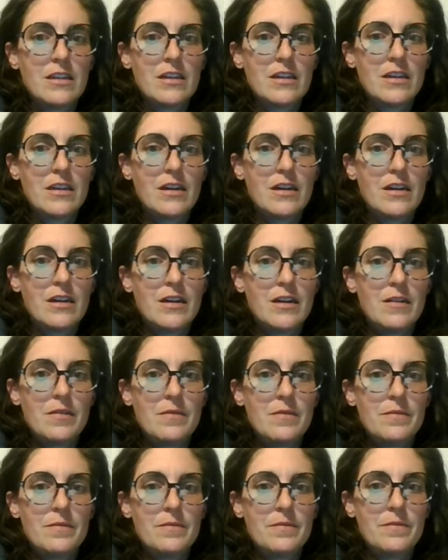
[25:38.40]

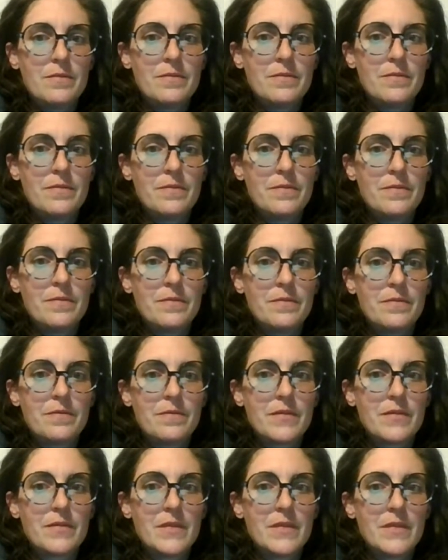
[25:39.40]
Um,
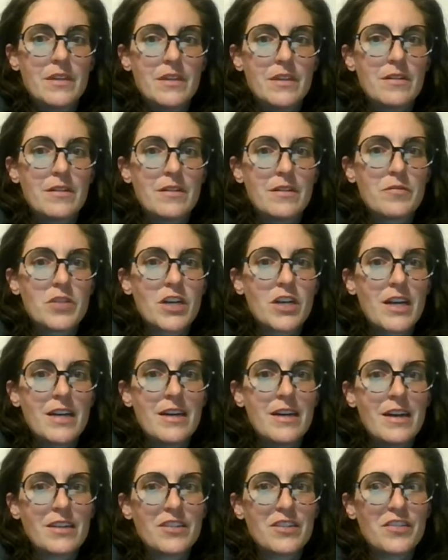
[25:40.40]
I'm trying
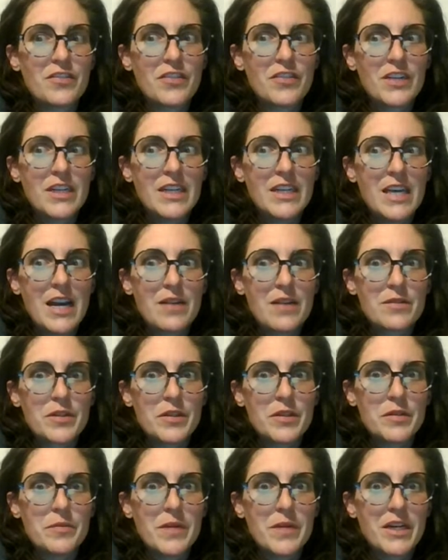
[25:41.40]
not to freak out too
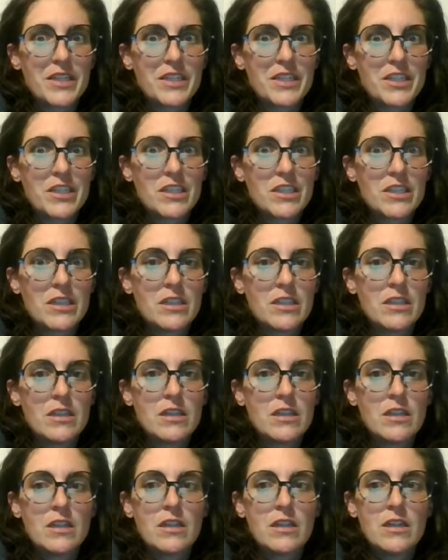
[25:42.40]
much.
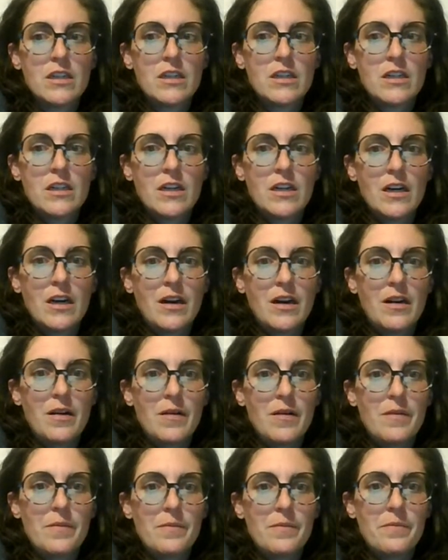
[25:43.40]

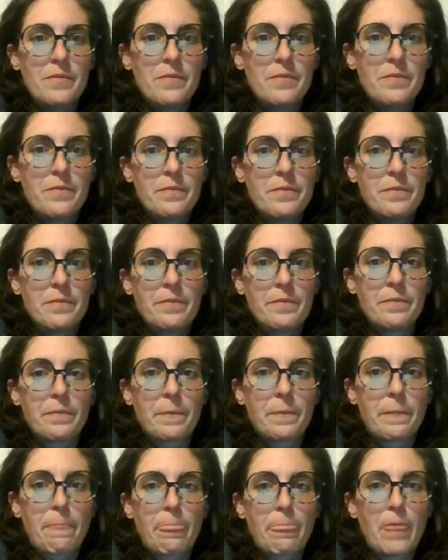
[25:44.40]
Um,
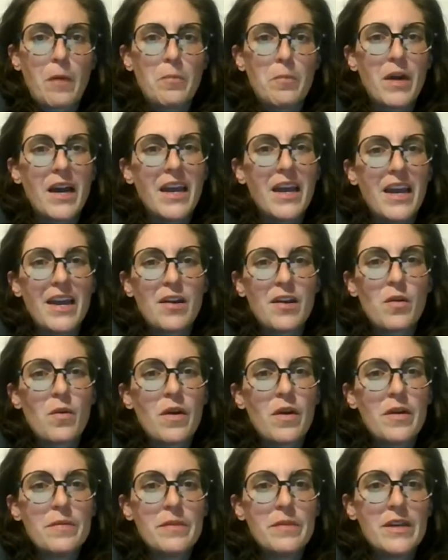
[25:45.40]
but I don't
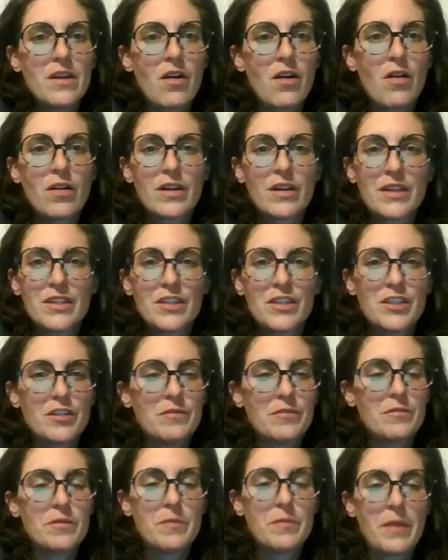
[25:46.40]
want to be all
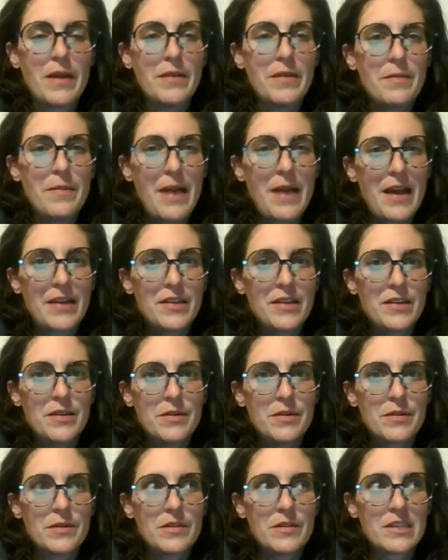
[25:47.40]
consumed by the bad
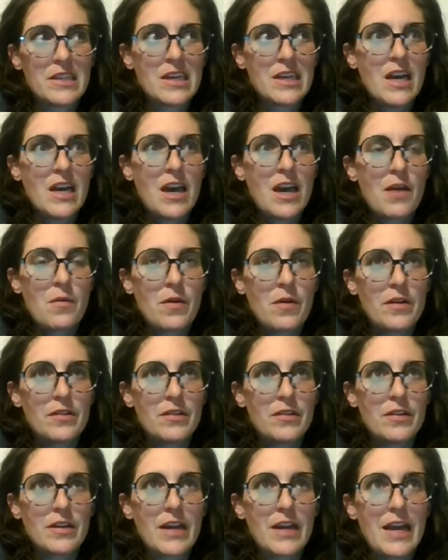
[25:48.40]
news. I want to
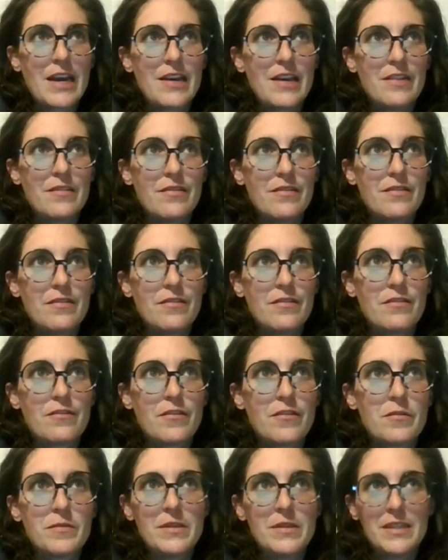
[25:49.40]
look at it
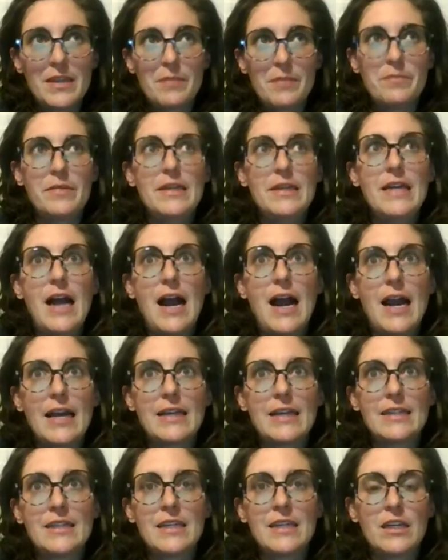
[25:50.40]
from a step
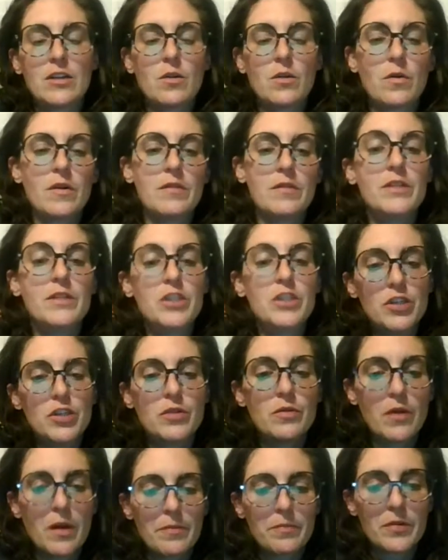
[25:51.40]
behind. I don't want to be
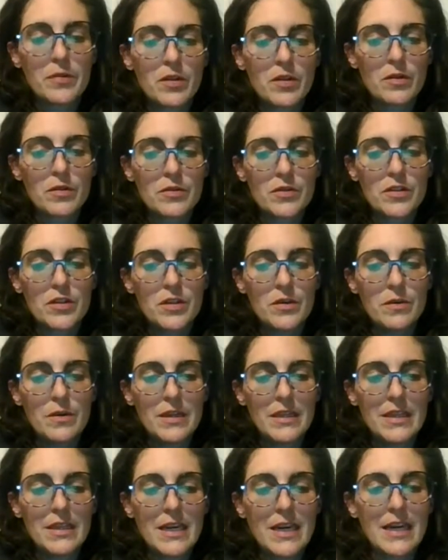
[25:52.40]
too up close to
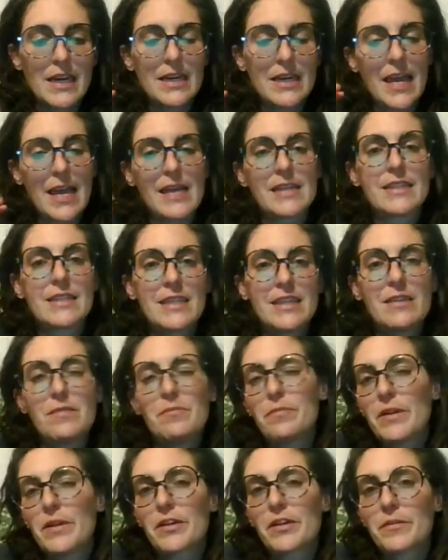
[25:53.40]
it that I can't see the
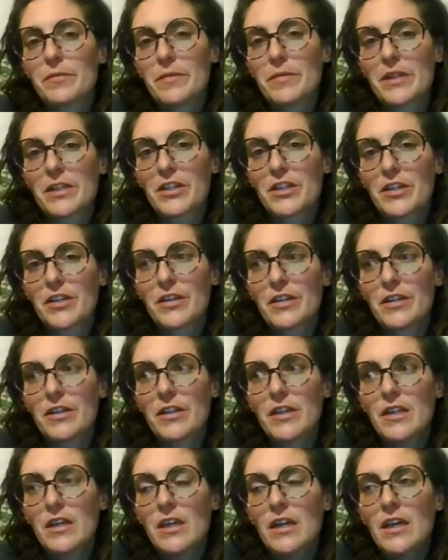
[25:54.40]
bigger picture.
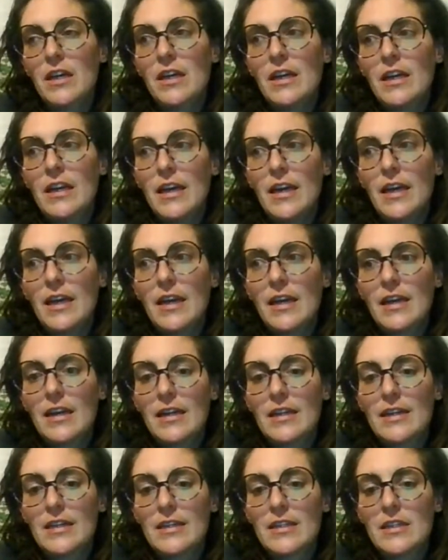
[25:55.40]

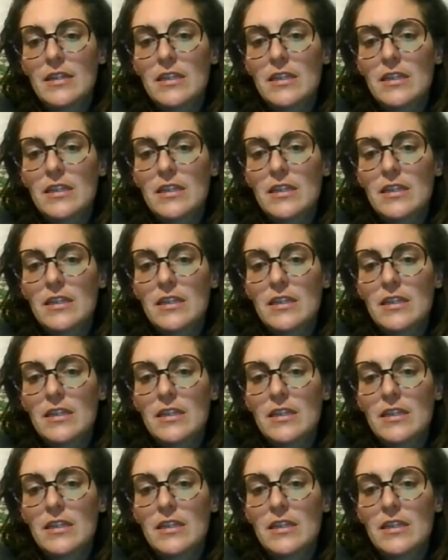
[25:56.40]
And